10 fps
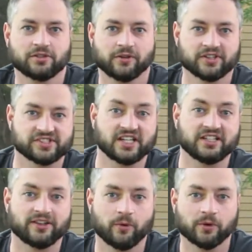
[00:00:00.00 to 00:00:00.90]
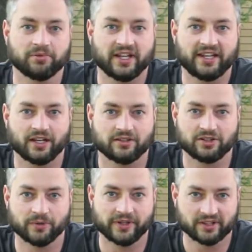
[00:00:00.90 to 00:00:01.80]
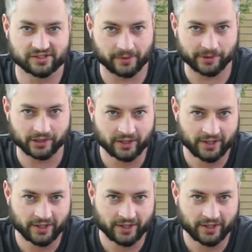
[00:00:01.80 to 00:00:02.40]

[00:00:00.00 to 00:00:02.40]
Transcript: or the study that we're planning on doing this summer.